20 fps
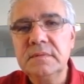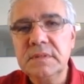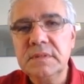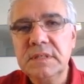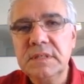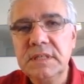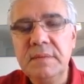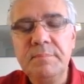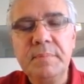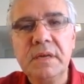
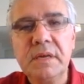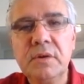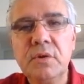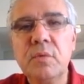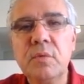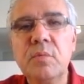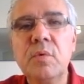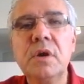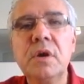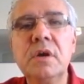keeping
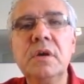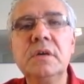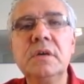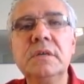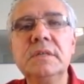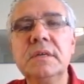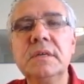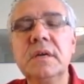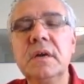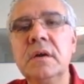your
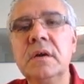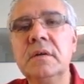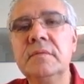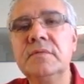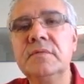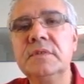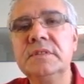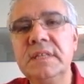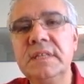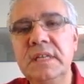word,
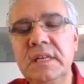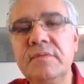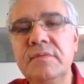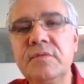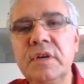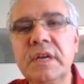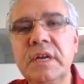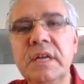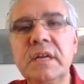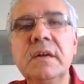of
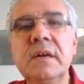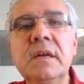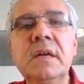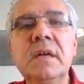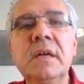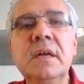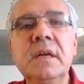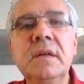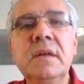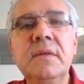delivering,
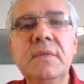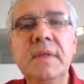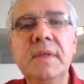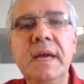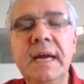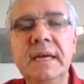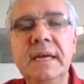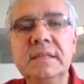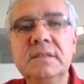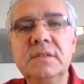
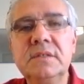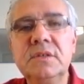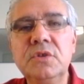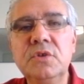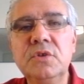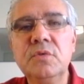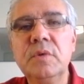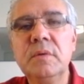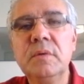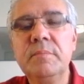that
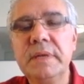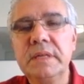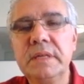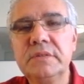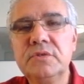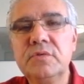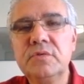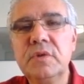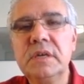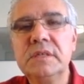you will
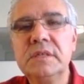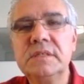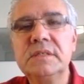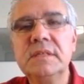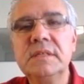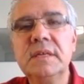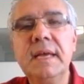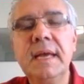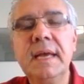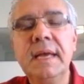build
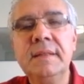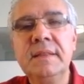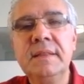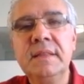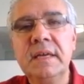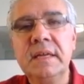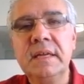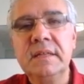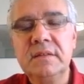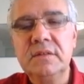trust
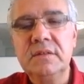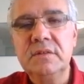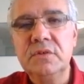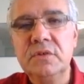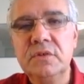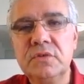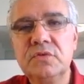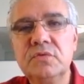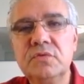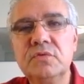and that
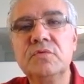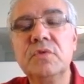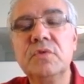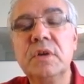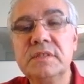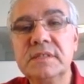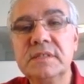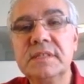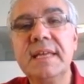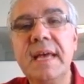the
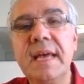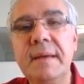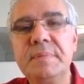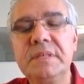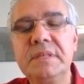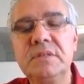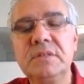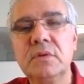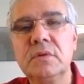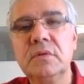trust
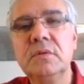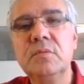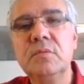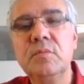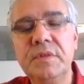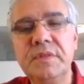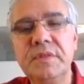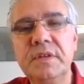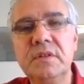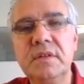capital
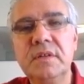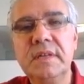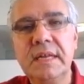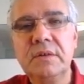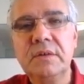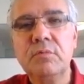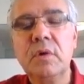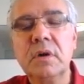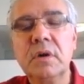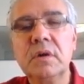within the
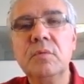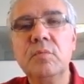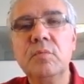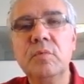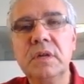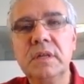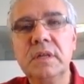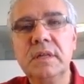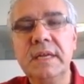network will